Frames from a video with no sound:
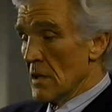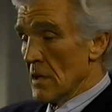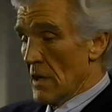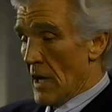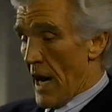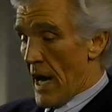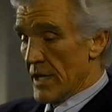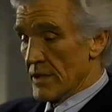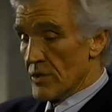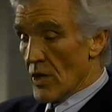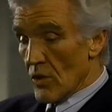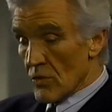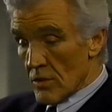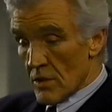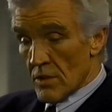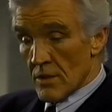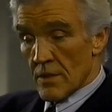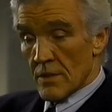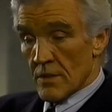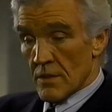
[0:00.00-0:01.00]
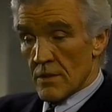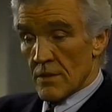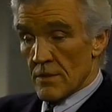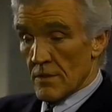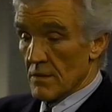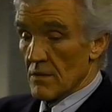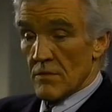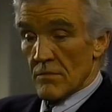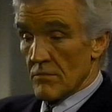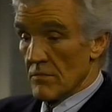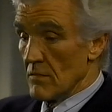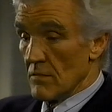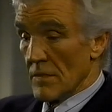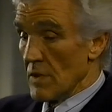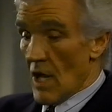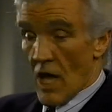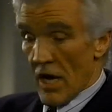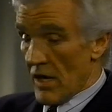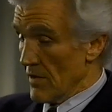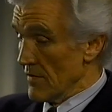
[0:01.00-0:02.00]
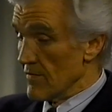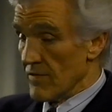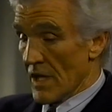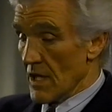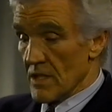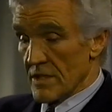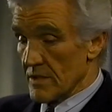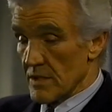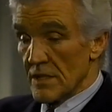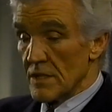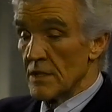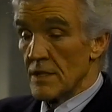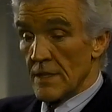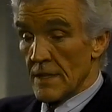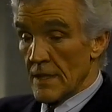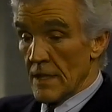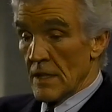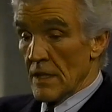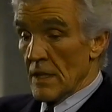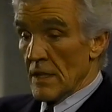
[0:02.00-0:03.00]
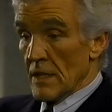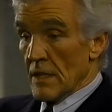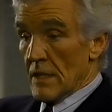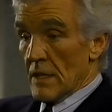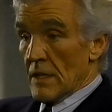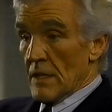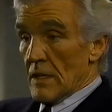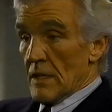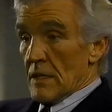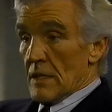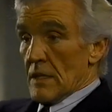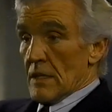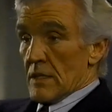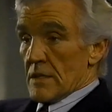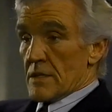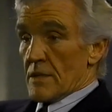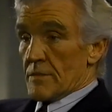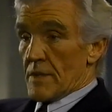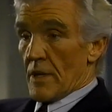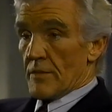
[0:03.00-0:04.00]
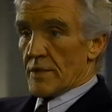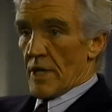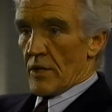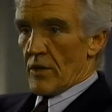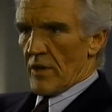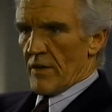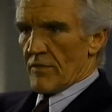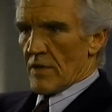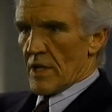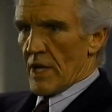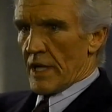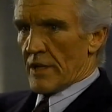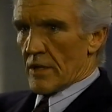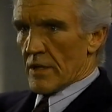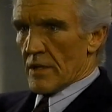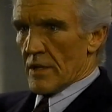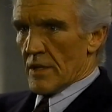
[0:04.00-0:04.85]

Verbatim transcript: I don't love Liza. Sometimes I don't even like her.